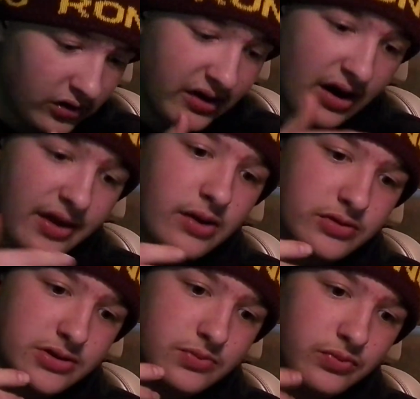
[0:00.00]
did I think it
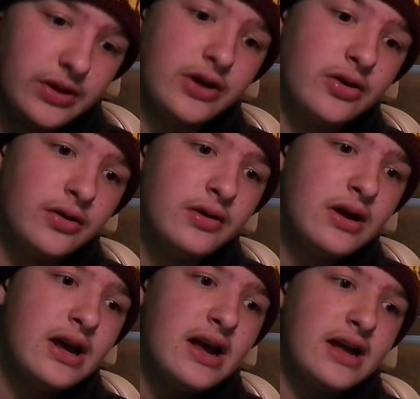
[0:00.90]
was really good,
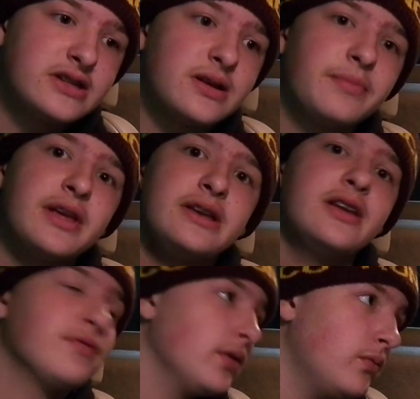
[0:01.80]
it's something
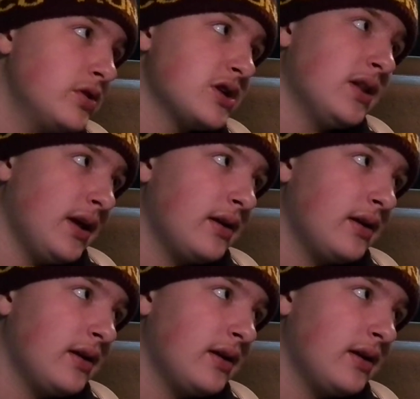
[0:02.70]
different, which I like.